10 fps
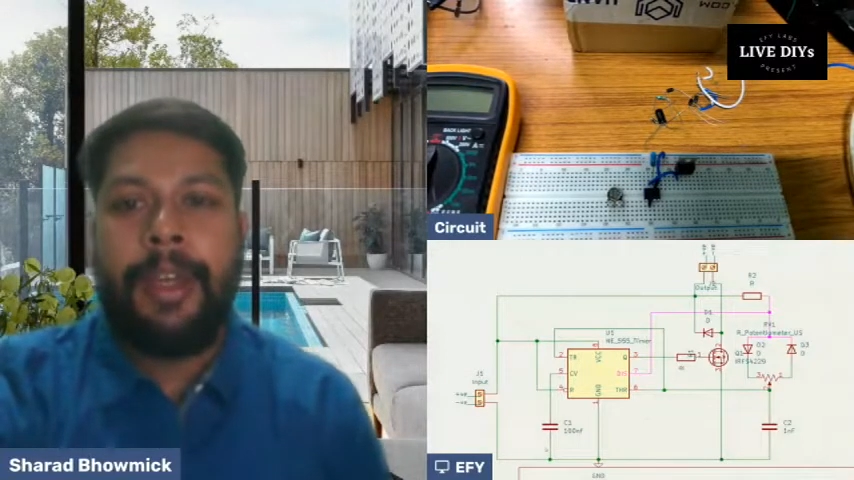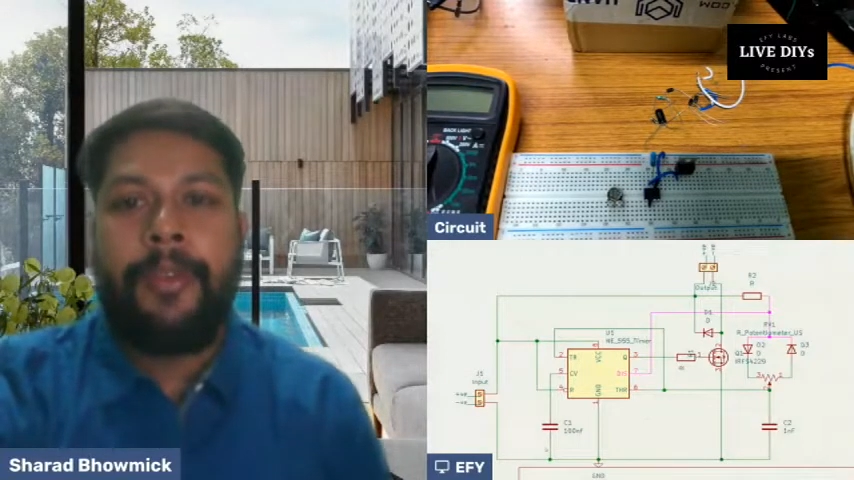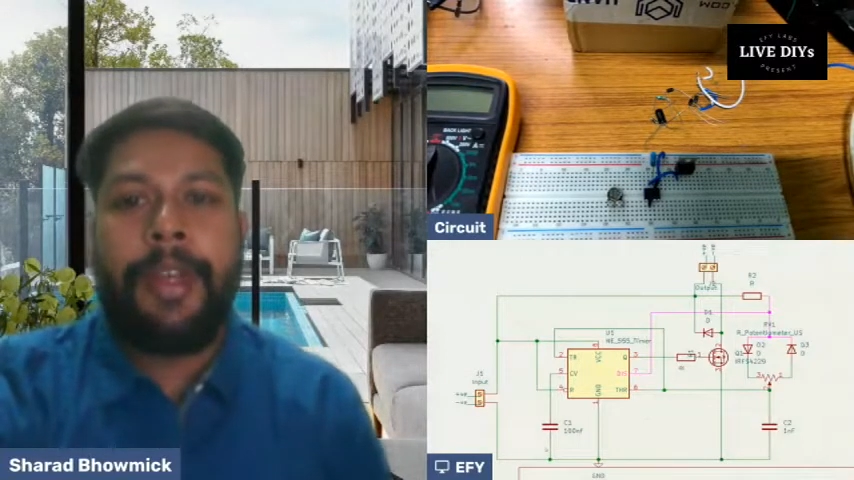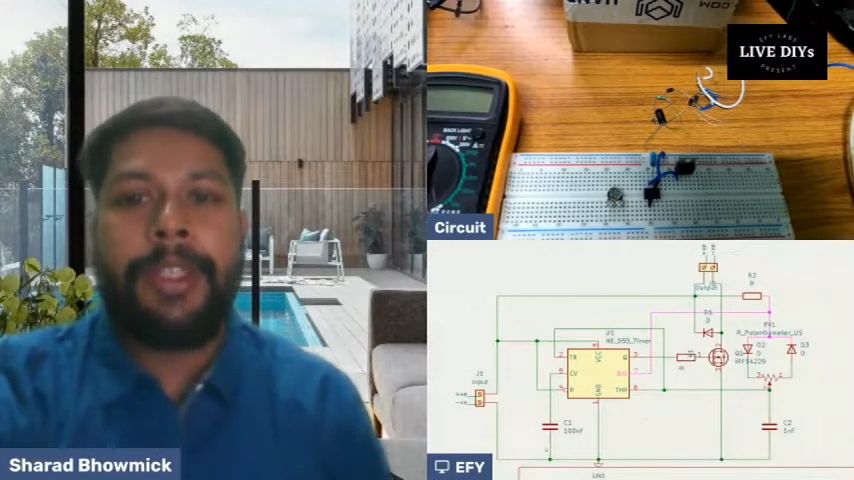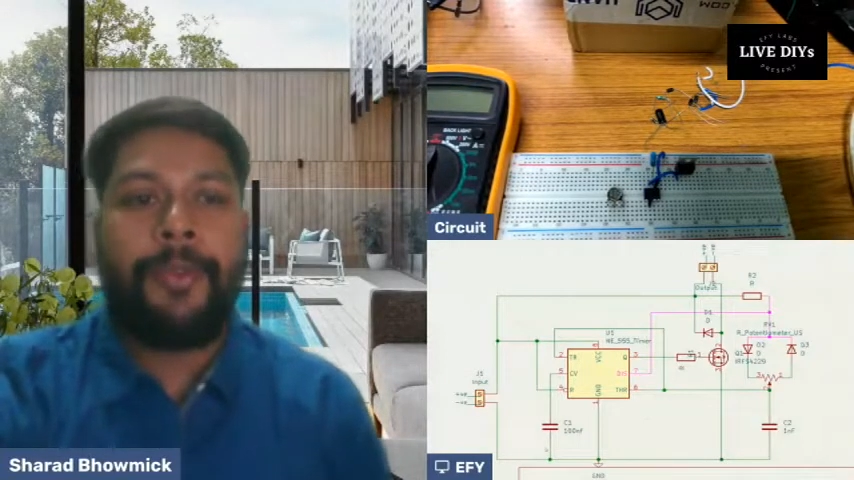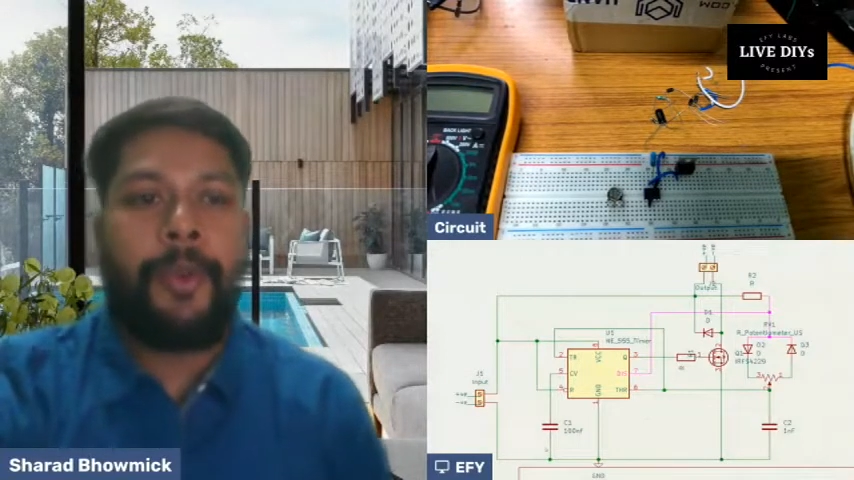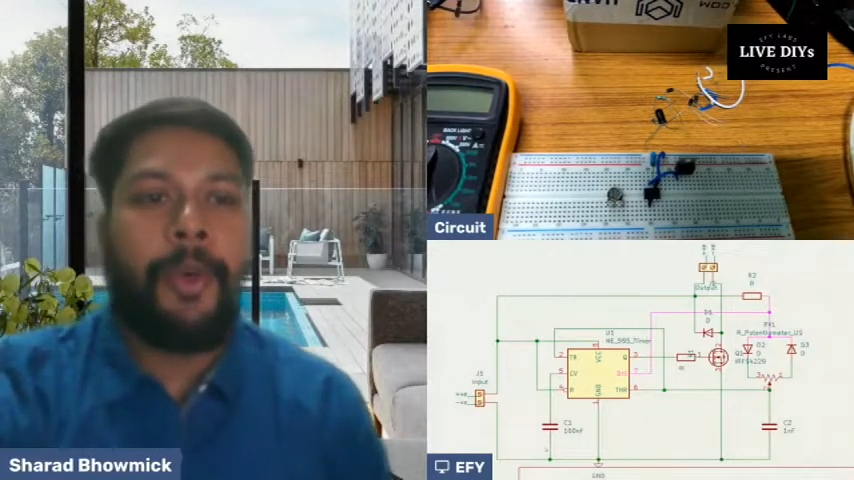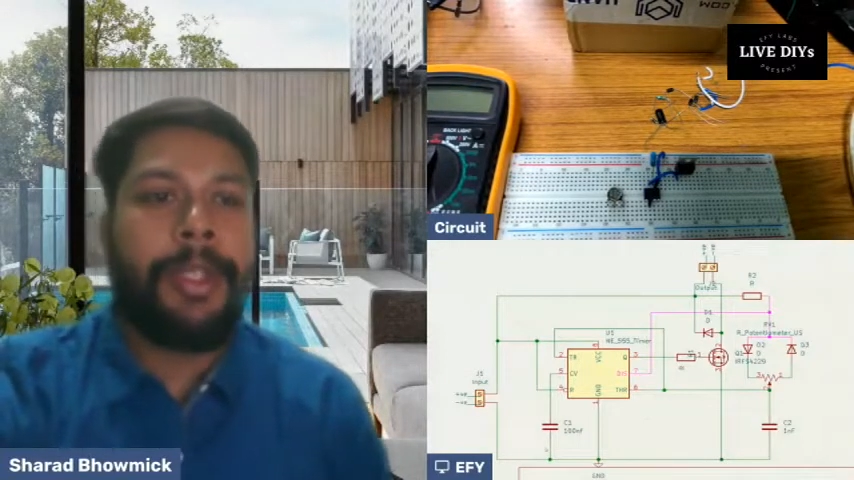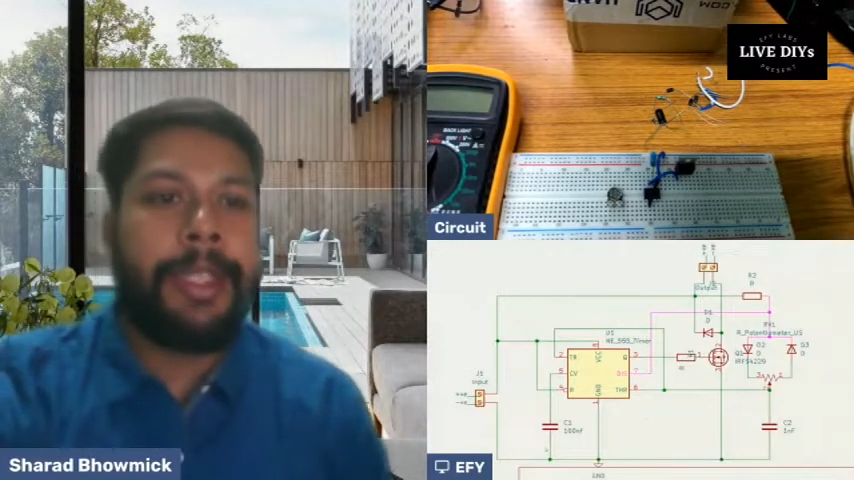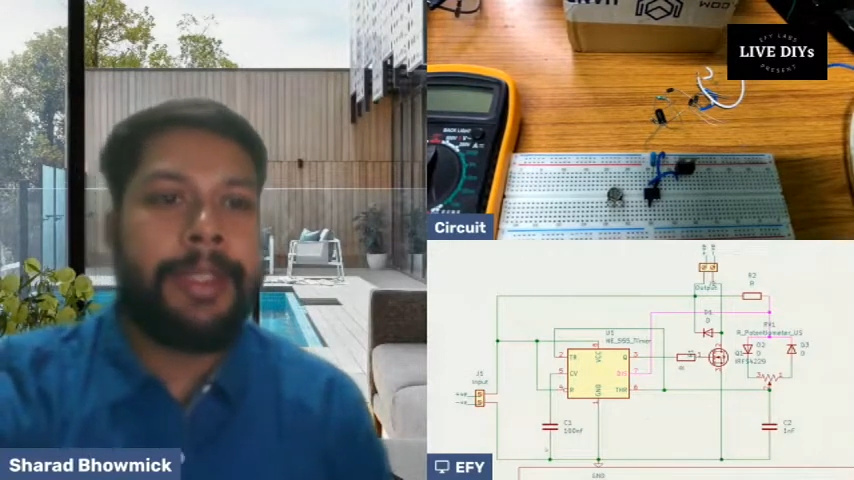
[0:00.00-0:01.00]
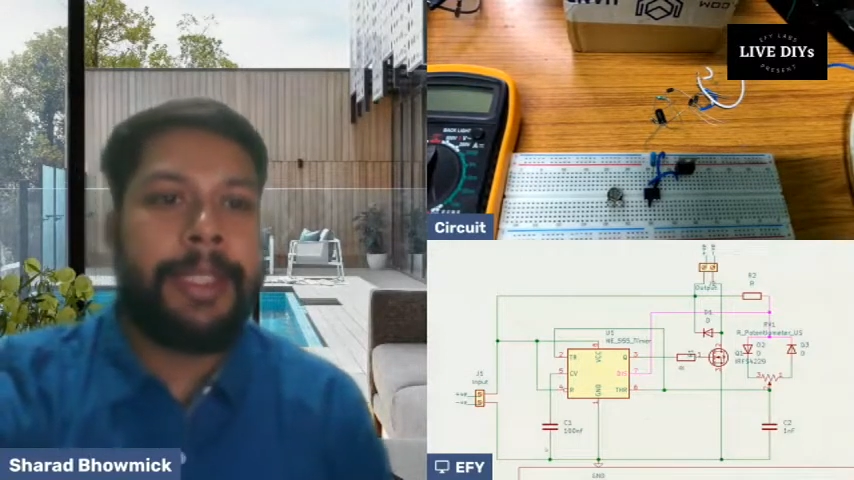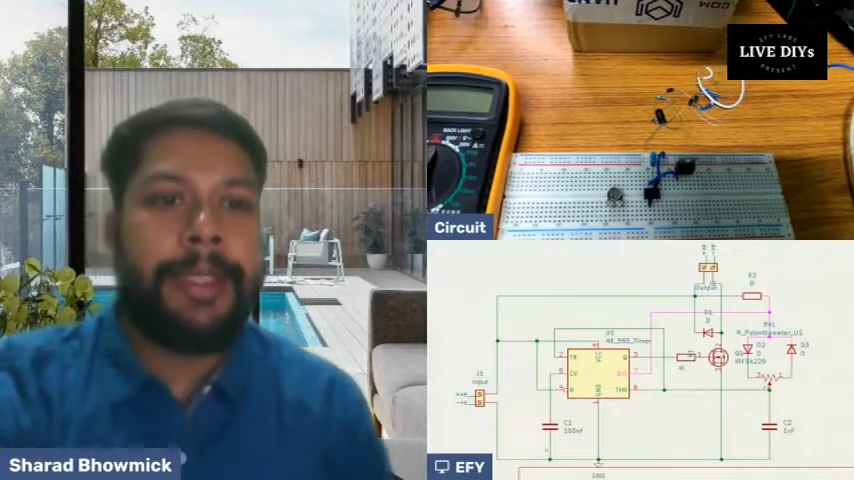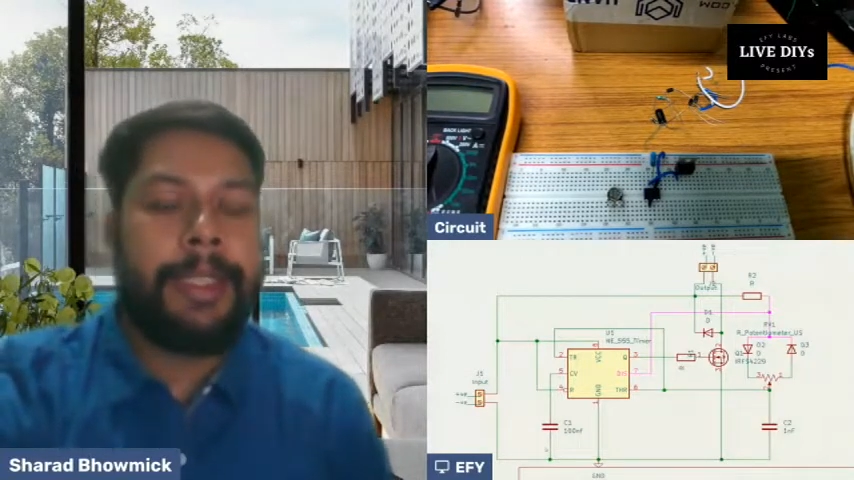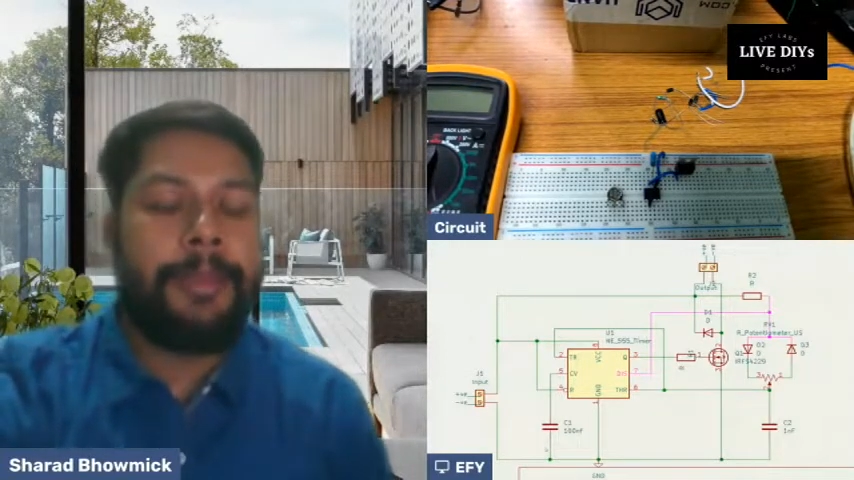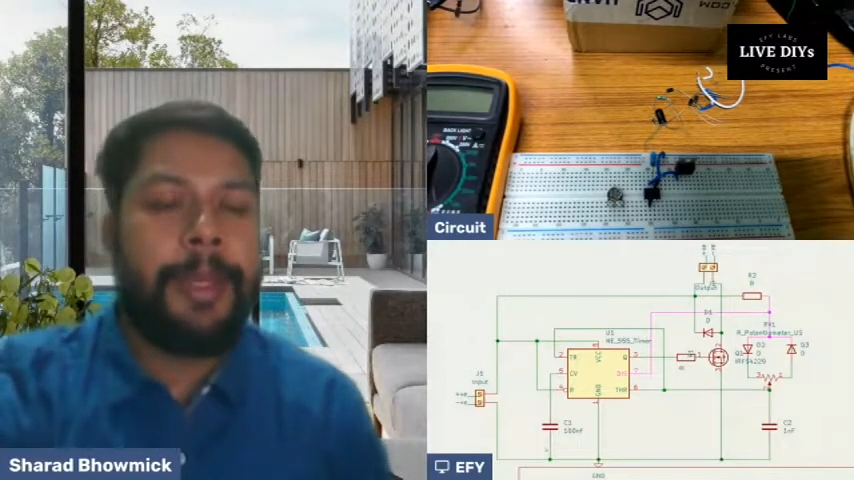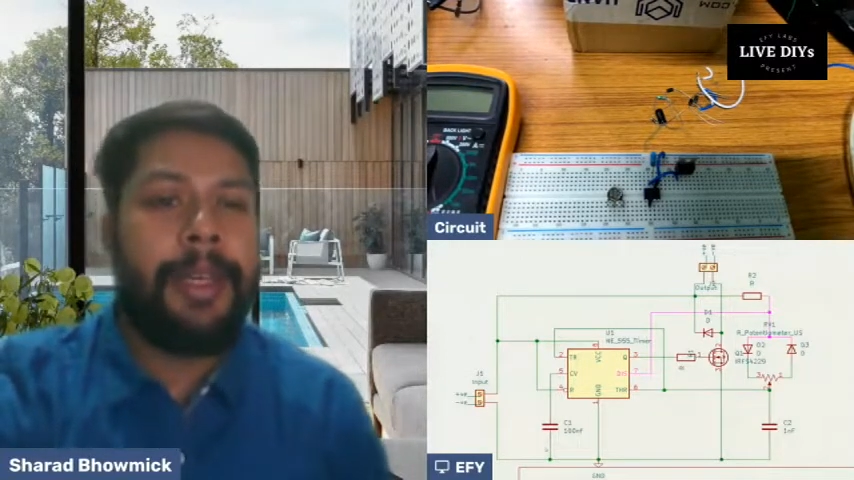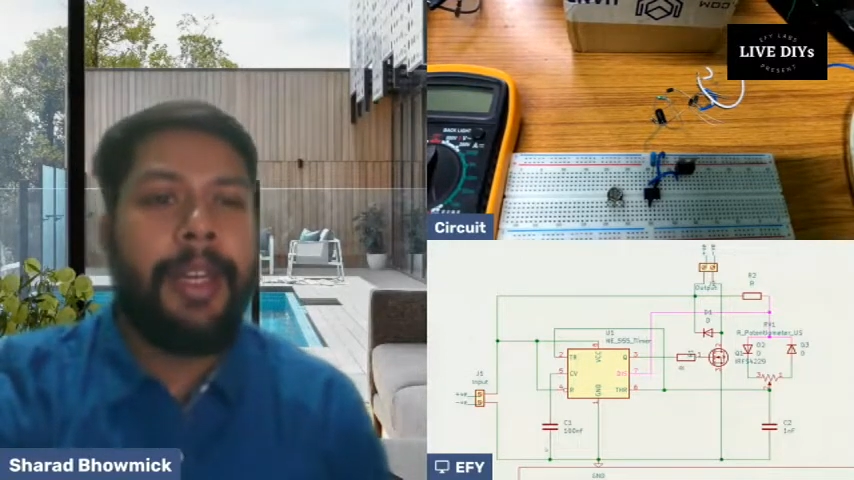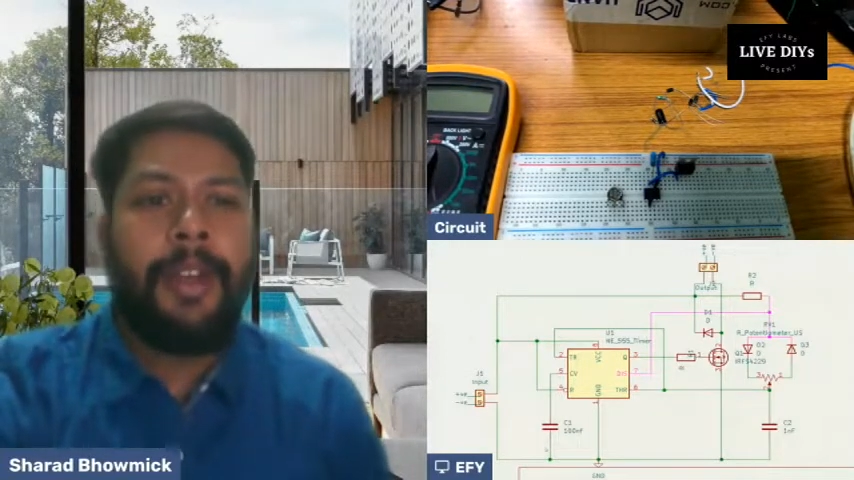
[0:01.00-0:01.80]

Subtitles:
whereas fourth is reset pin.